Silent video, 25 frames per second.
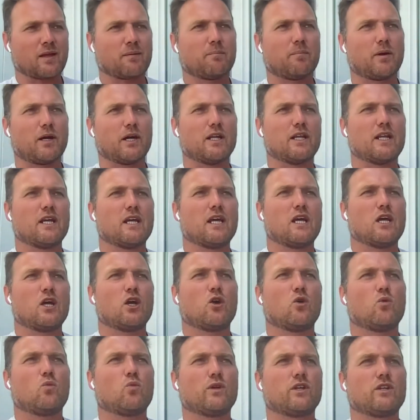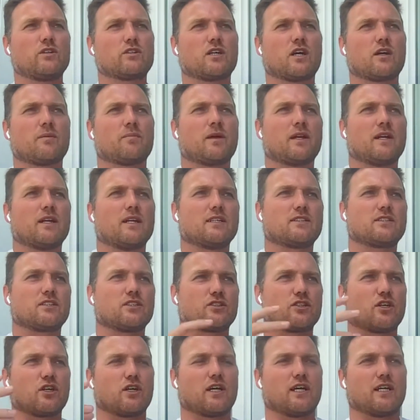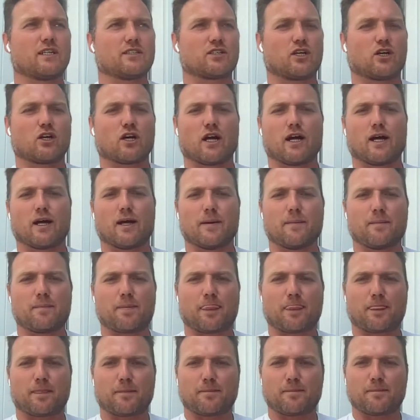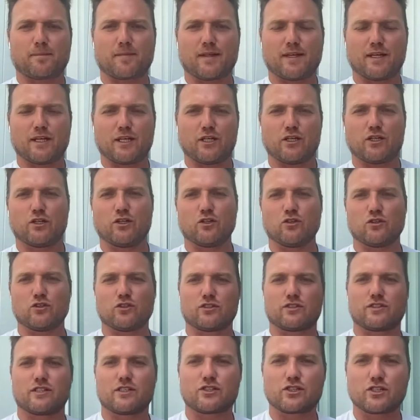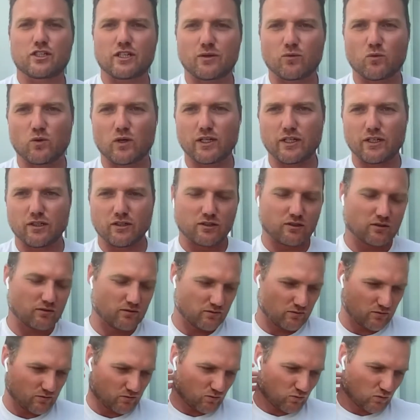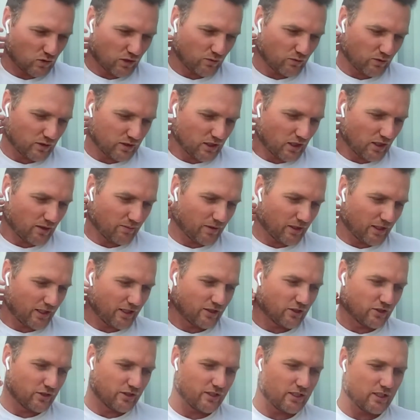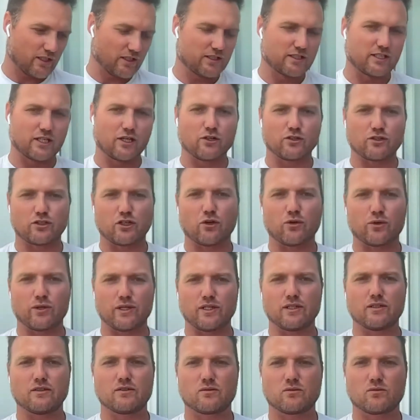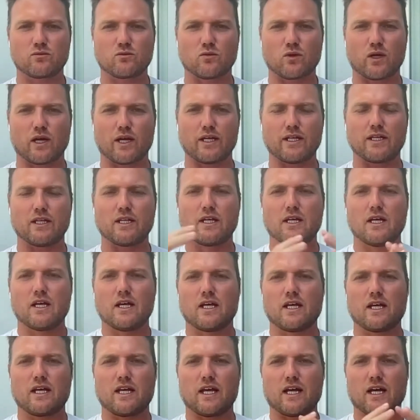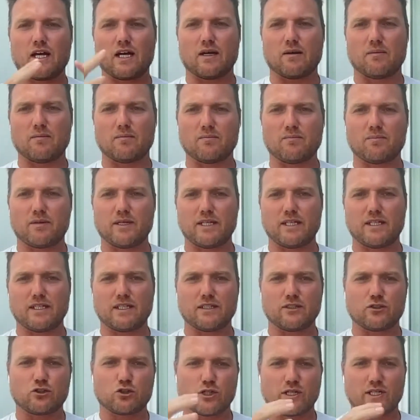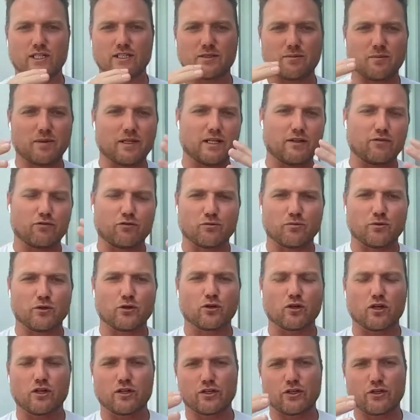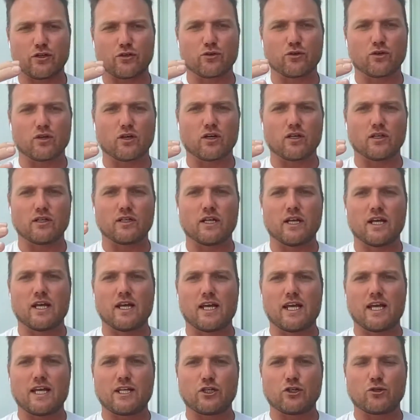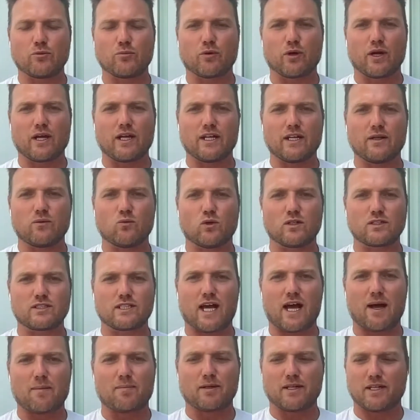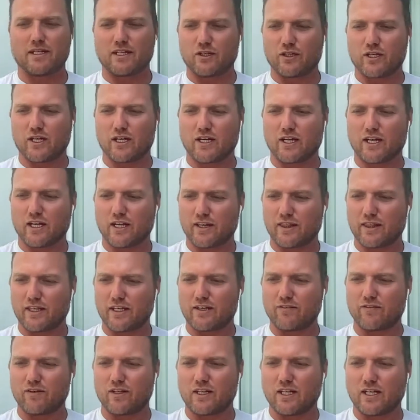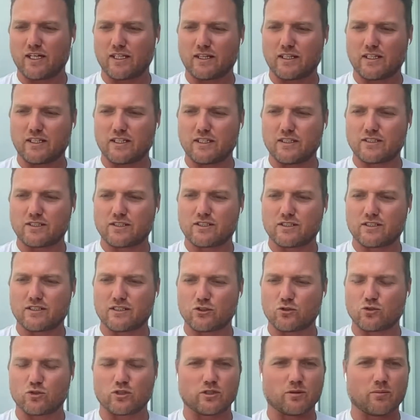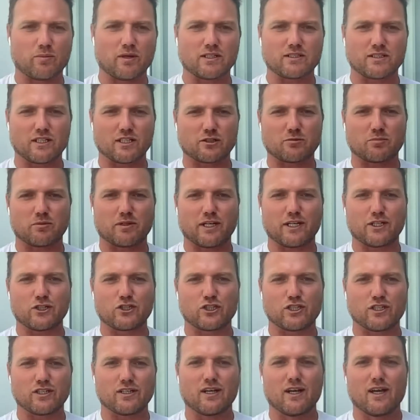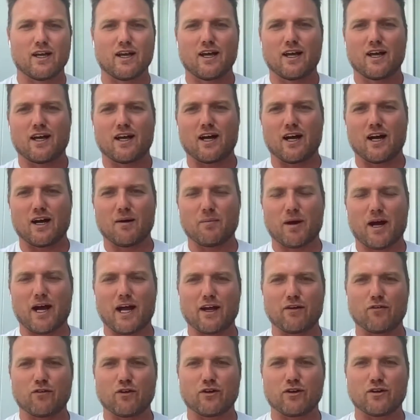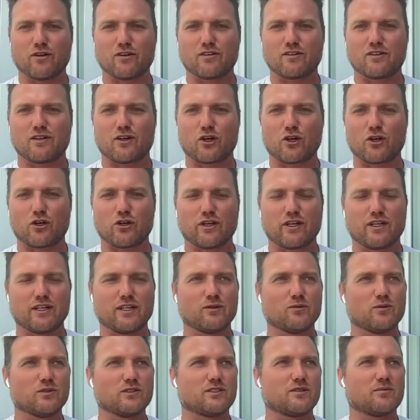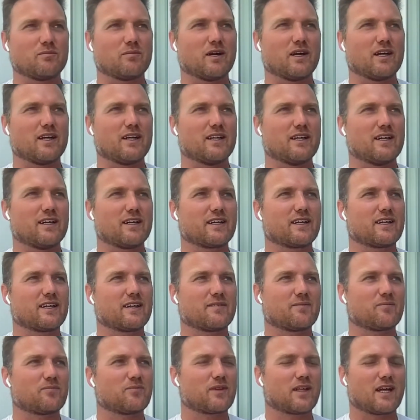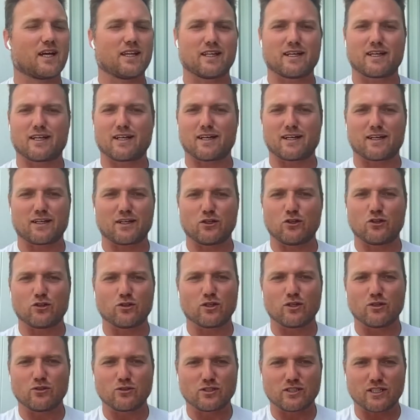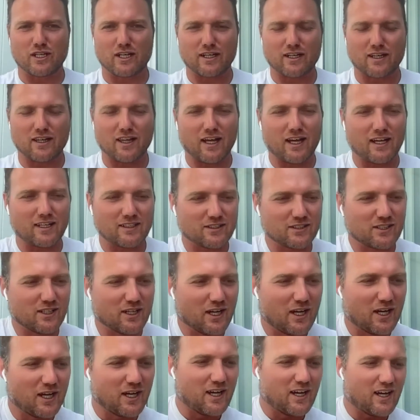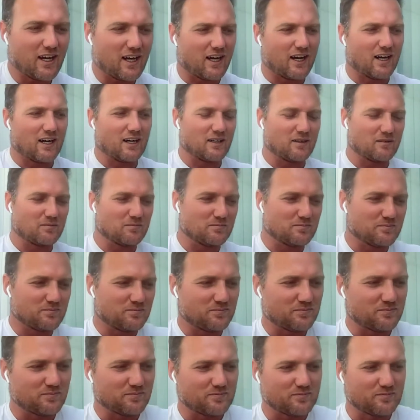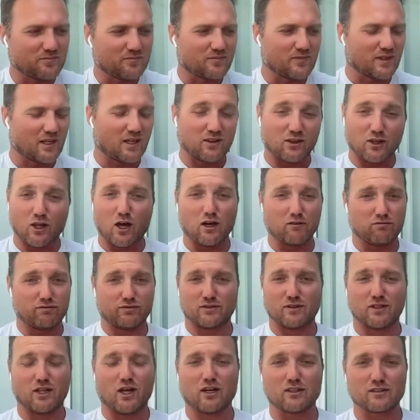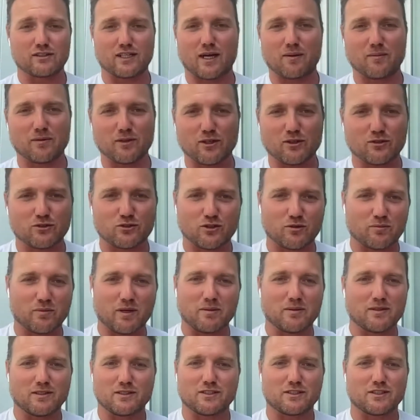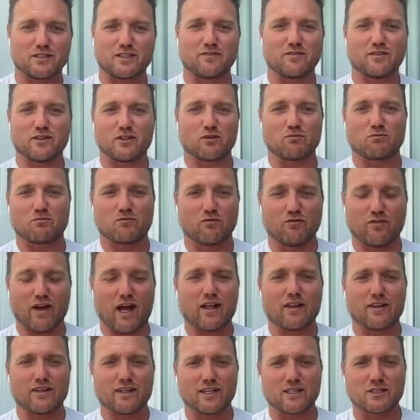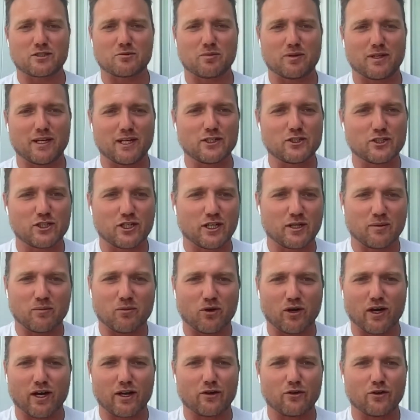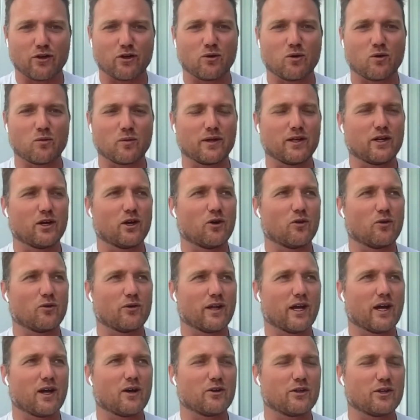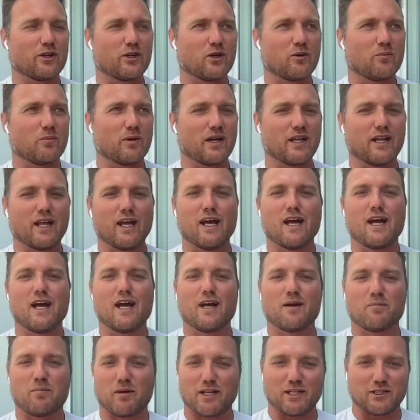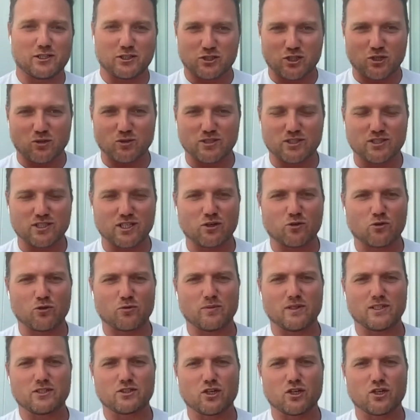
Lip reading: But when you're talking about an SSRI, essentially what we're talking about here is the serotonin, right, being transmitted from neuron to neuron in your brain. And what's happening, you kind of got to think of it like this. This was the best explanation I ever heard, and it was in my I think like a neuropsych class, long time ago. So maybe this isn't even a valid explanation anymore. I don't know what we know now, but it just always stuck with me.